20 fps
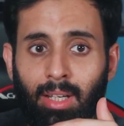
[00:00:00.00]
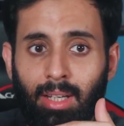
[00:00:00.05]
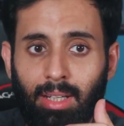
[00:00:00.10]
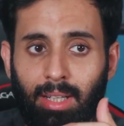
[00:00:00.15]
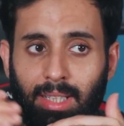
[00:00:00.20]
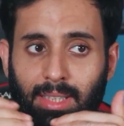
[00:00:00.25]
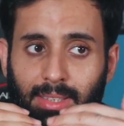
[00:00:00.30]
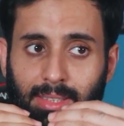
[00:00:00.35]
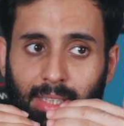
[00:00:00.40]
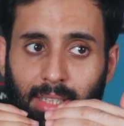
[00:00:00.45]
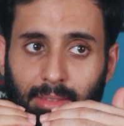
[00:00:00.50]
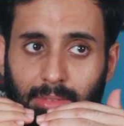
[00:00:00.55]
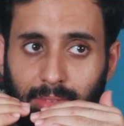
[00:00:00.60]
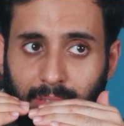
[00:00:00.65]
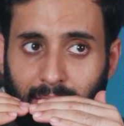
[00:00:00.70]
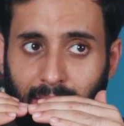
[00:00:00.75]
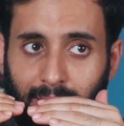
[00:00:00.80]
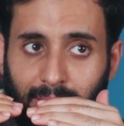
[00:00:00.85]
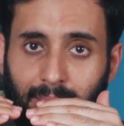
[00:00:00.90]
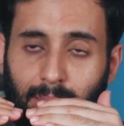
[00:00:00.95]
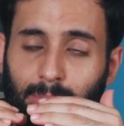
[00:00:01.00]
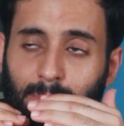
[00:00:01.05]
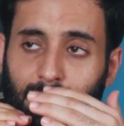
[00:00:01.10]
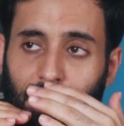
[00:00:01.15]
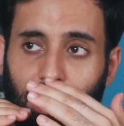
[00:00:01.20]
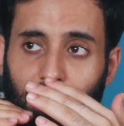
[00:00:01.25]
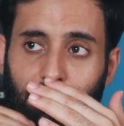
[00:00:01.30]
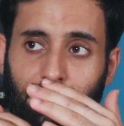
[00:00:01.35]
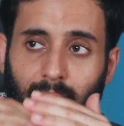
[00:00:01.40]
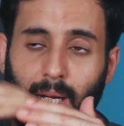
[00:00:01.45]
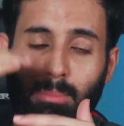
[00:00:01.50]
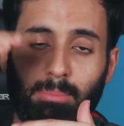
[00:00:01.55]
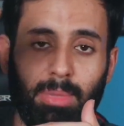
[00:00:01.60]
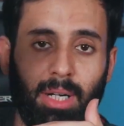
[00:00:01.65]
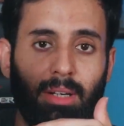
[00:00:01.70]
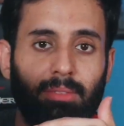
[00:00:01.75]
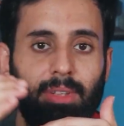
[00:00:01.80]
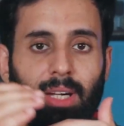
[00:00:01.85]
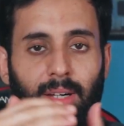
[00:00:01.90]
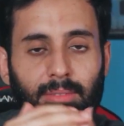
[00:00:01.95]
like I said, rank themselves
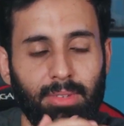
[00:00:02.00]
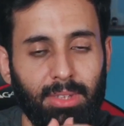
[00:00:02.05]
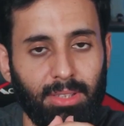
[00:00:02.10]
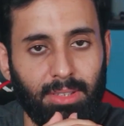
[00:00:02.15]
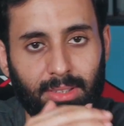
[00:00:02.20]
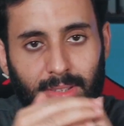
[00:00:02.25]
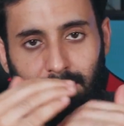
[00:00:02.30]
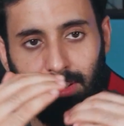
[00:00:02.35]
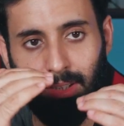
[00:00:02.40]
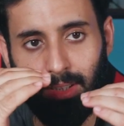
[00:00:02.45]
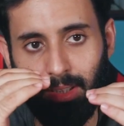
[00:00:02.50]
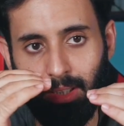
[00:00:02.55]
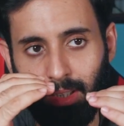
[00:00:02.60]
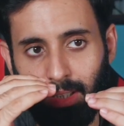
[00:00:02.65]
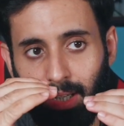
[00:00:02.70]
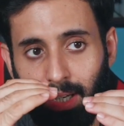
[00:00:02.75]
above average, uh,